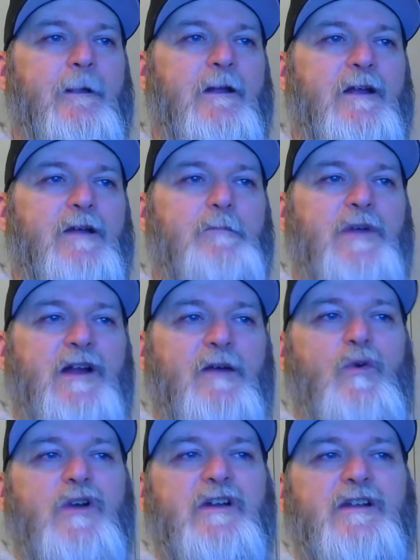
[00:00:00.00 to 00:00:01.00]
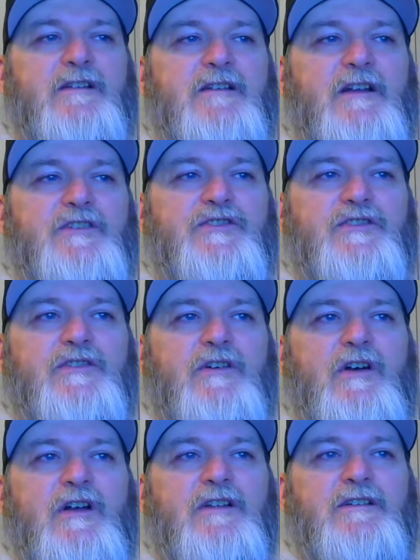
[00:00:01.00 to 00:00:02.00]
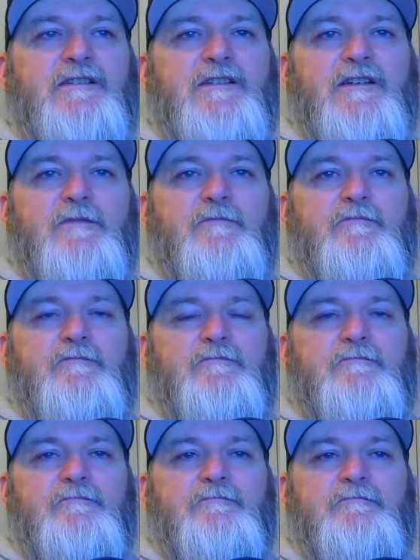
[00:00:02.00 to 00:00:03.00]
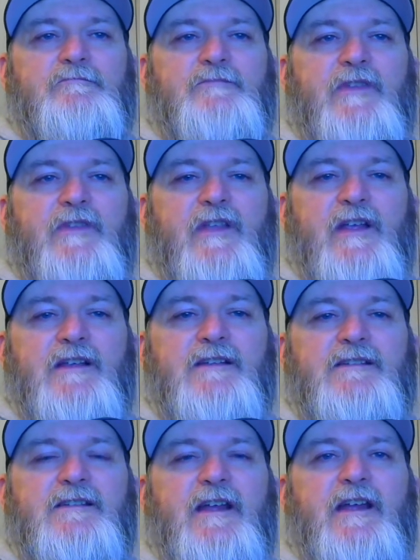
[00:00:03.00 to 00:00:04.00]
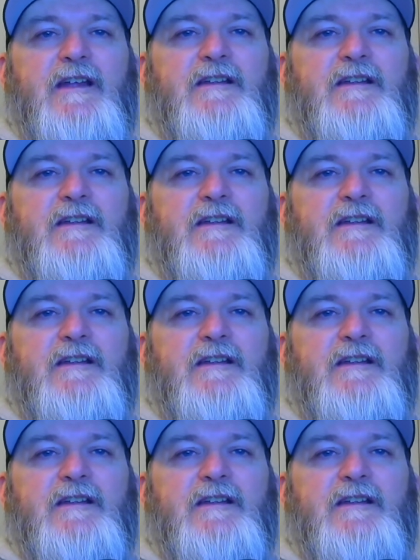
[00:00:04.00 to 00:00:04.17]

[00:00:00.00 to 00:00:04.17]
but I wanted to touch on some things that